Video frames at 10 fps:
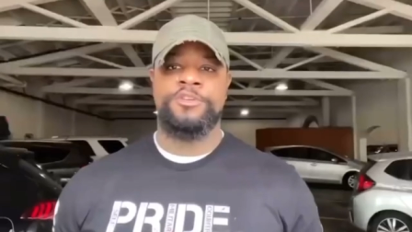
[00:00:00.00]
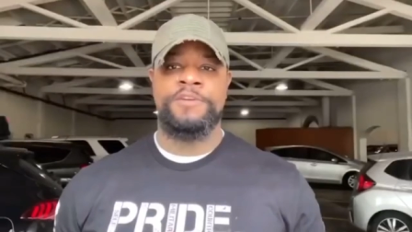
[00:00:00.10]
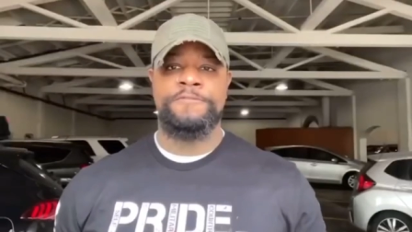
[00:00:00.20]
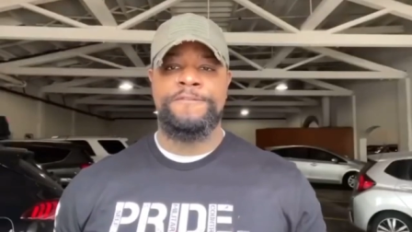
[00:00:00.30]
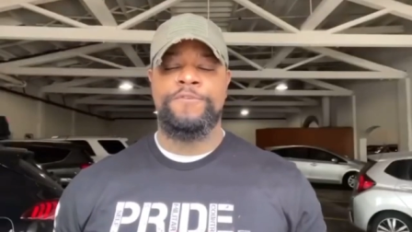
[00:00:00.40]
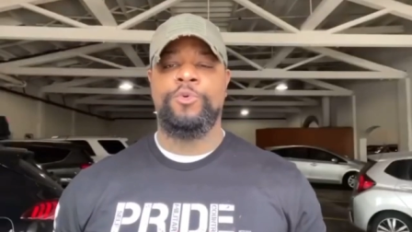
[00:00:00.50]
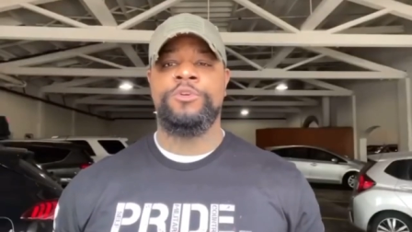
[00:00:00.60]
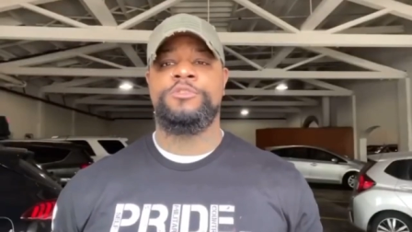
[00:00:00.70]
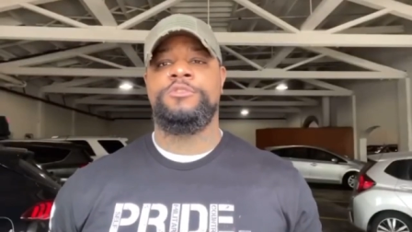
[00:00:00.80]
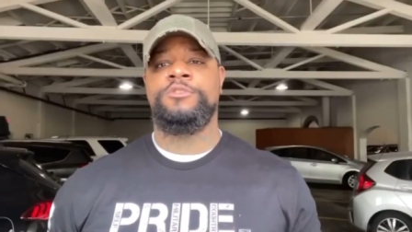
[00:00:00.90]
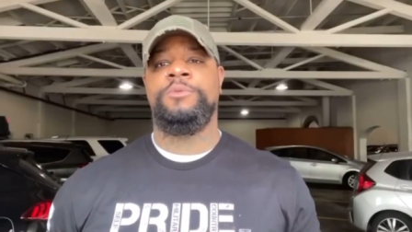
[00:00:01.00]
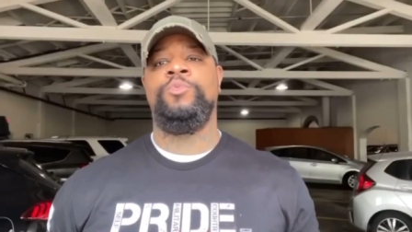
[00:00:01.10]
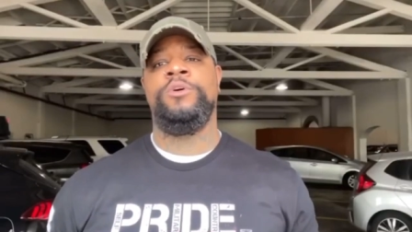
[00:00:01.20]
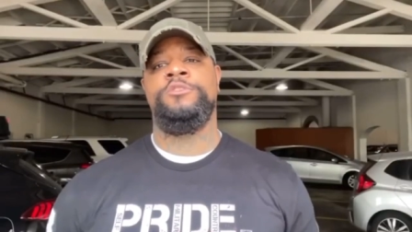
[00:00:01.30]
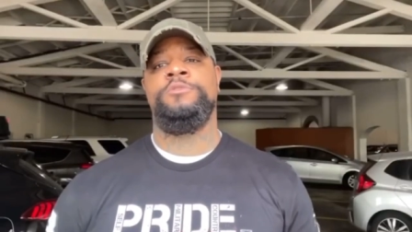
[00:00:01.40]
and force
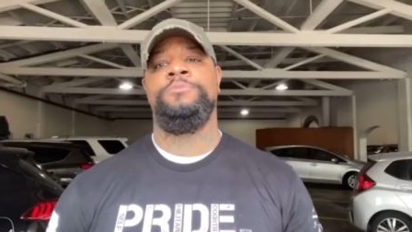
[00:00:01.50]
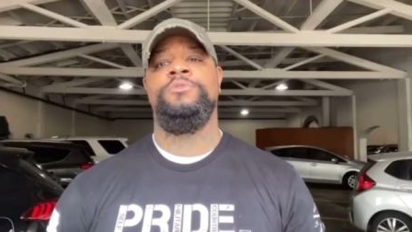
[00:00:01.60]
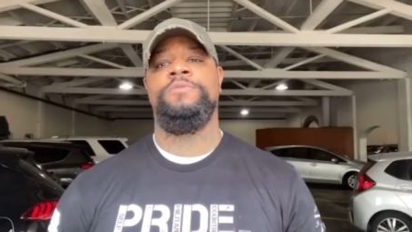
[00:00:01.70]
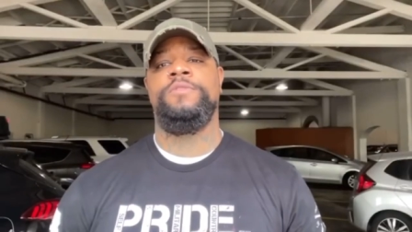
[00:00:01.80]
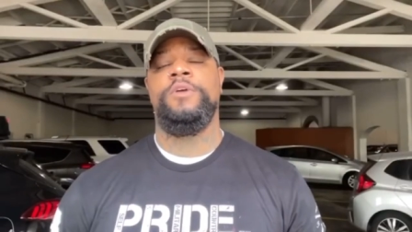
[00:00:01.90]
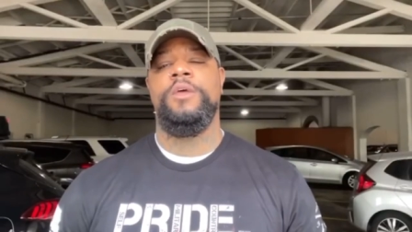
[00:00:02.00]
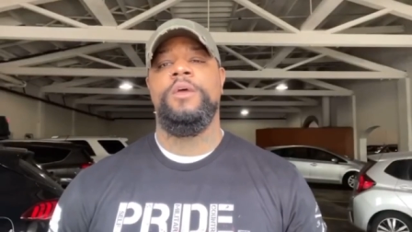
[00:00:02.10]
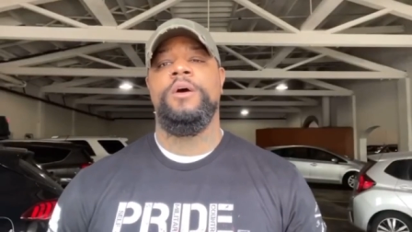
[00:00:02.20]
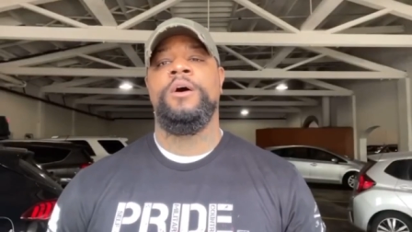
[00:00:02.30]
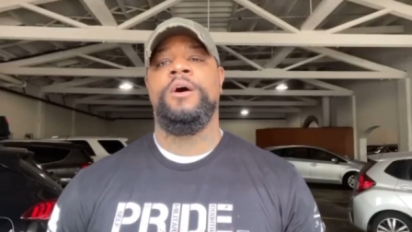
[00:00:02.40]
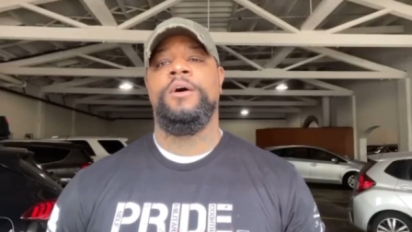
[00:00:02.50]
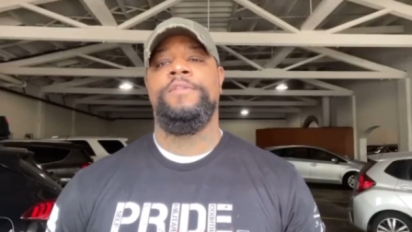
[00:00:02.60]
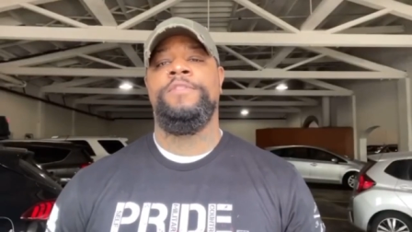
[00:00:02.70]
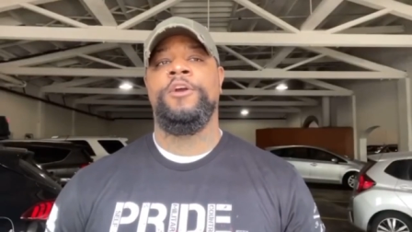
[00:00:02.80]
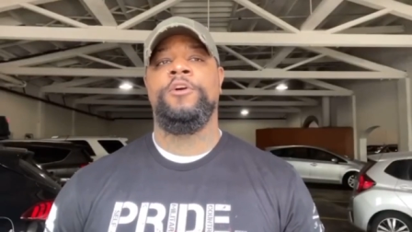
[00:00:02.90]
someone to move. Uh,
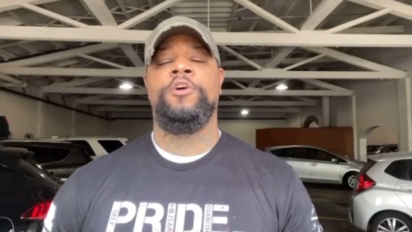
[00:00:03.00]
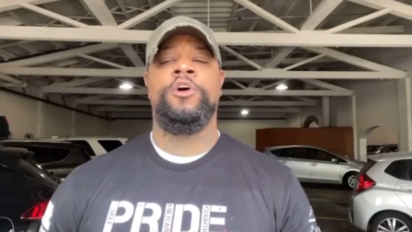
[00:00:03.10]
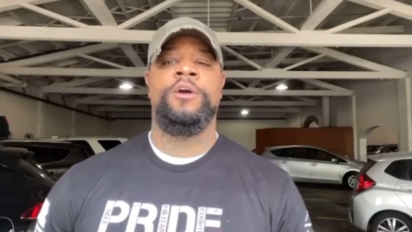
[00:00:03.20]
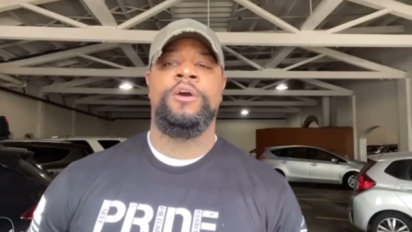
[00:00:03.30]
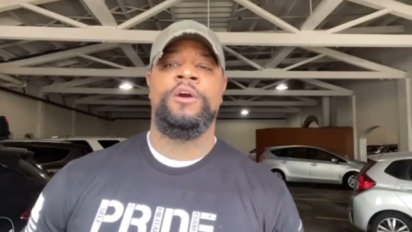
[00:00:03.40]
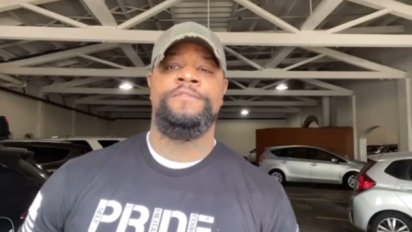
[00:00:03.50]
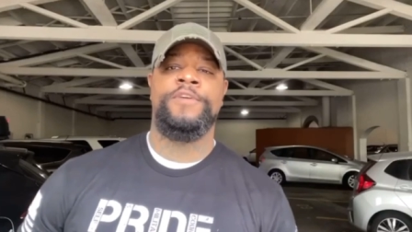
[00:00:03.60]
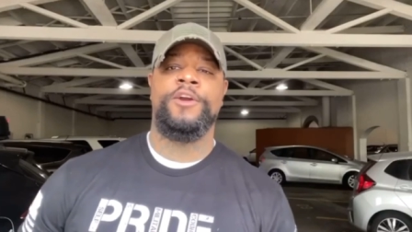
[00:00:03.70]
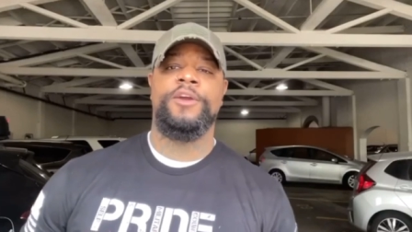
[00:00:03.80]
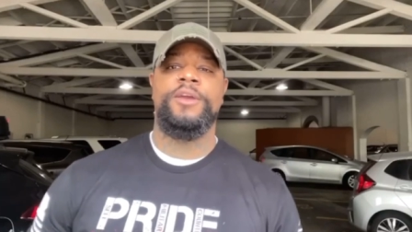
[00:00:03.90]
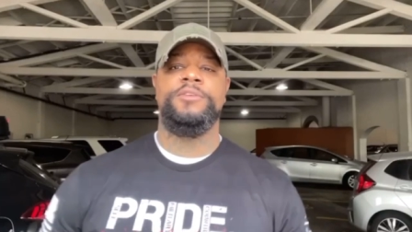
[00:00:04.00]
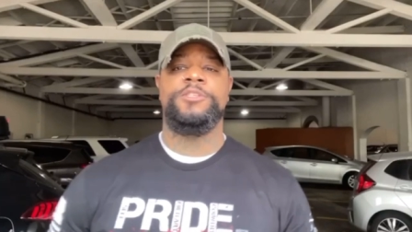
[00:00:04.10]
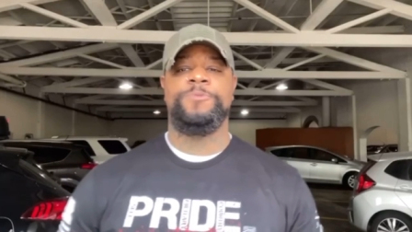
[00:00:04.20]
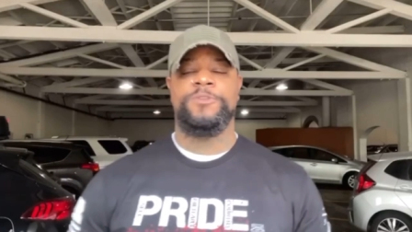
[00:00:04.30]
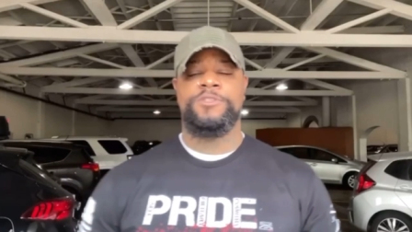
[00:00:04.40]
there are, are very
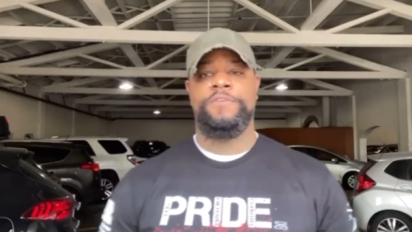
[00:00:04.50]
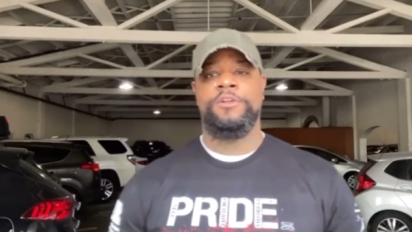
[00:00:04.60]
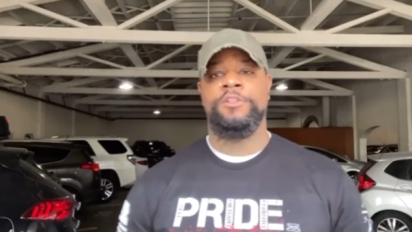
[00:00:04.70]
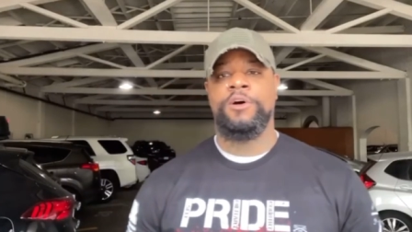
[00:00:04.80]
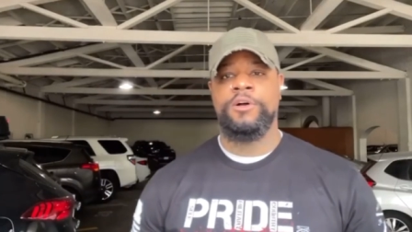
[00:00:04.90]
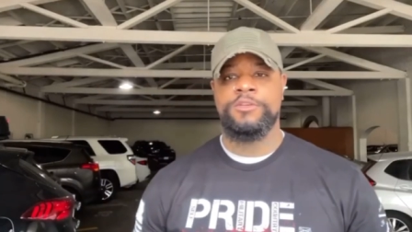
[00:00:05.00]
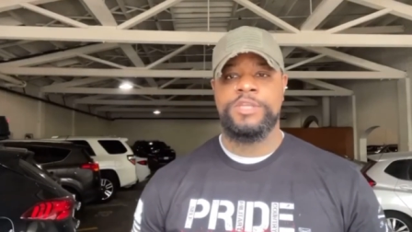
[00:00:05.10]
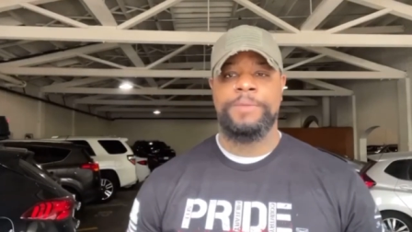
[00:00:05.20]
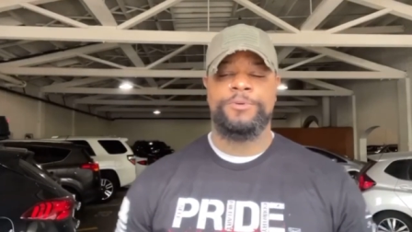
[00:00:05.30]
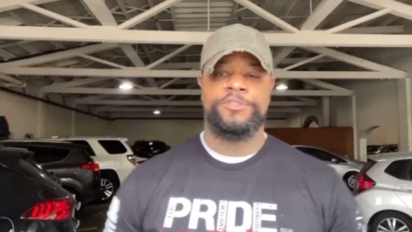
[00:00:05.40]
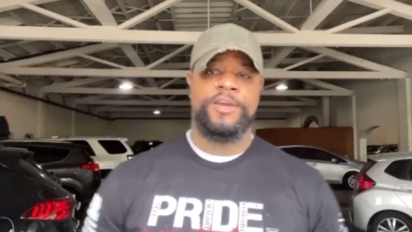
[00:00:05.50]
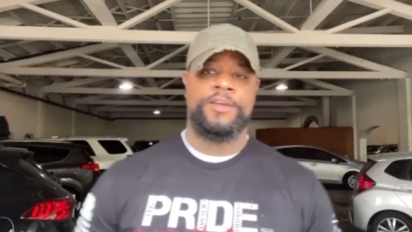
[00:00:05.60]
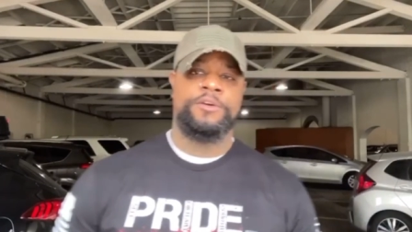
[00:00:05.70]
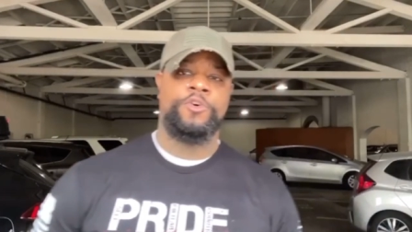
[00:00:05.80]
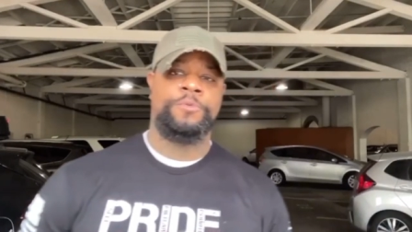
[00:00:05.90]
specific laws that
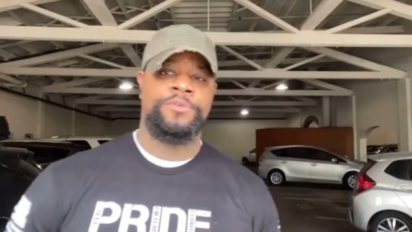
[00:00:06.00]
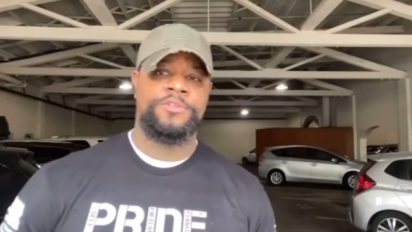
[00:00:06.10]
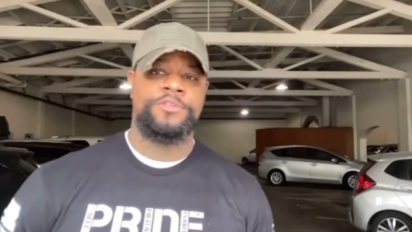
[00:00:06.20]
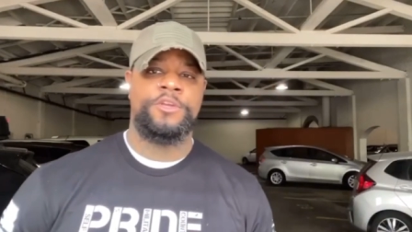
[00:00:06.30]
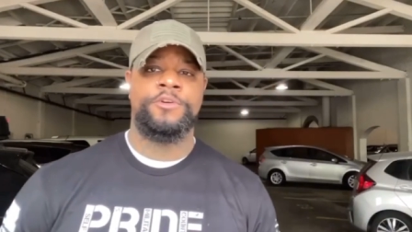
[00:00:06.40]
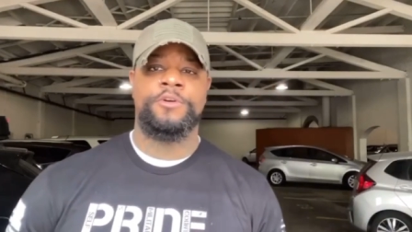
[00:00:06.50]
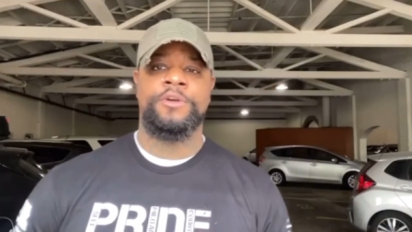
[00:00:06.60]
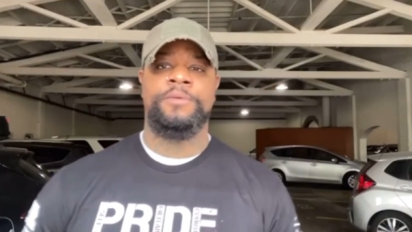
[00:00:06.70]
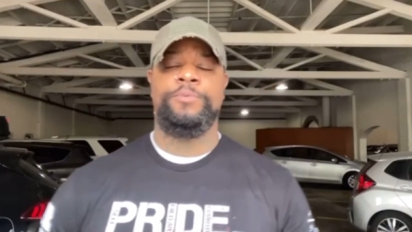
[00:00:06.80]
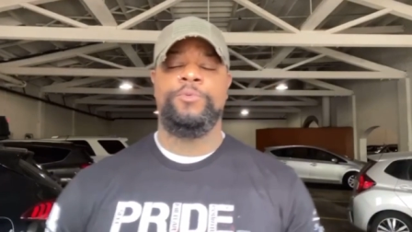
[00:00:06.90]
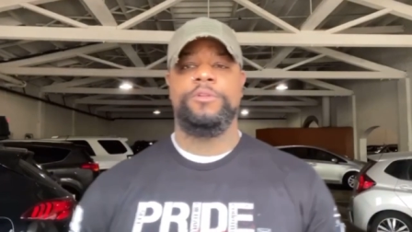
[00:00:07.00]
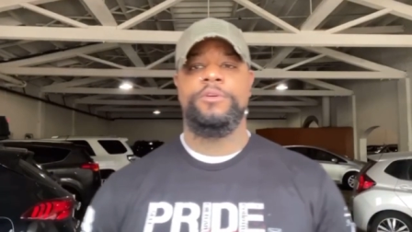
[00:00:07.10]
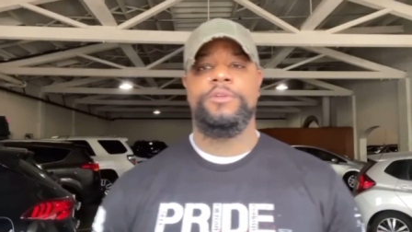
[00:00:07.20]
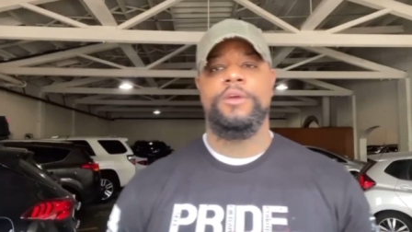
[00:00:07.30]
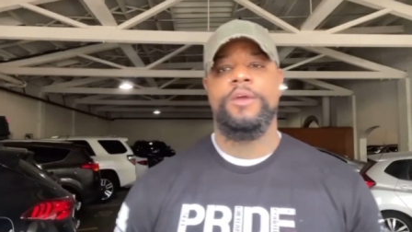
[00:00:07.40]
protect the homeless here in Portland